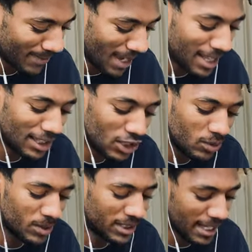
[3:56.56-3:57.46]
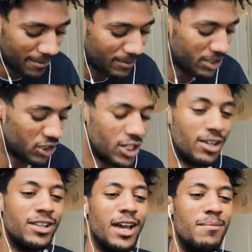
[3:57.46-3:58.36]
I literally was definitely just
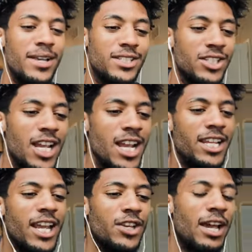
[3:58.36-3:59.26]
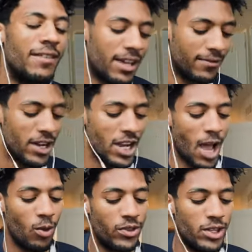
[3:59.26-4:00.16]
channeling that message. Yeah, you have like a very
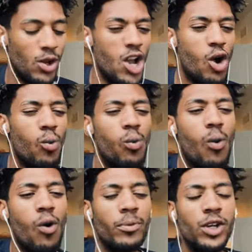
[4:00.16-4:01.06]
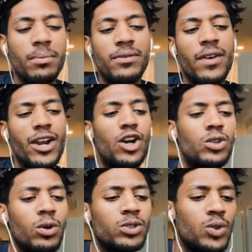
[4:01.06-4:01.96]
healthy, warm. You could be very
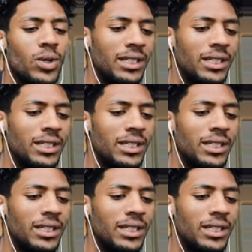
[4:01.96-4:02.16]
close to a